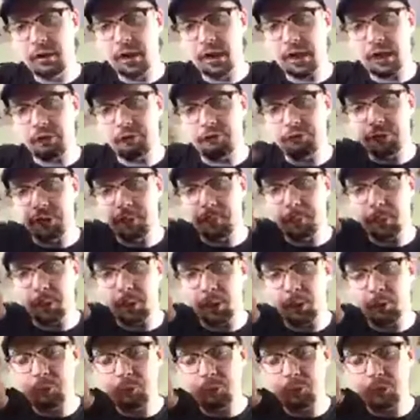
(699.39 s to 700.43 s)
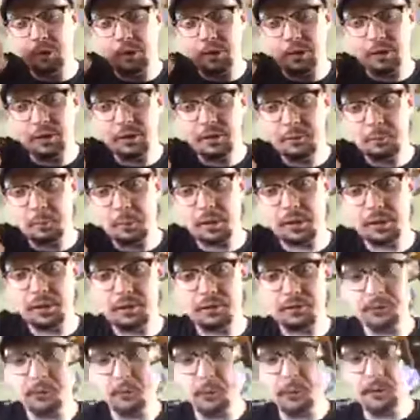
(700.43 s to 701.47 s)
and flip it over and spray it
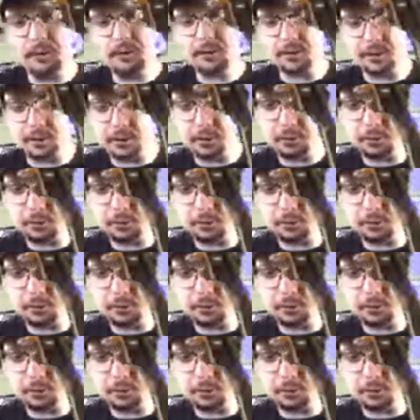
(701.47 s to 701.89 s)
on your mandolin.